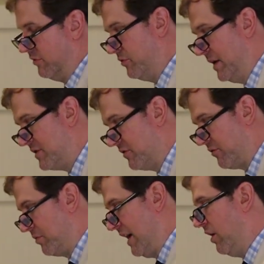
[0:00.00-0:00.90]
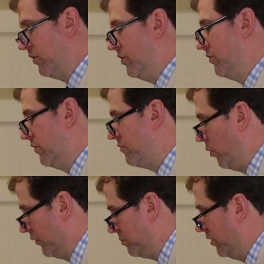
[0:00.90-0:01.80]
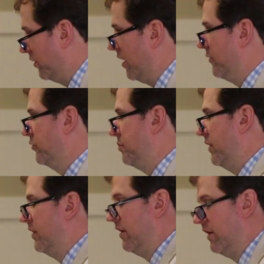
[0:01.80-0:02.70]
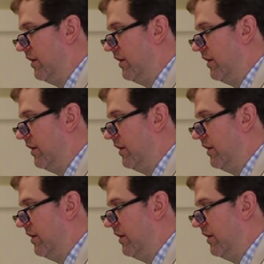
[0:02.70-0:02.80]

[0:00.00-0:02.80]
speeches from Calhoun on the Force Bill and others, but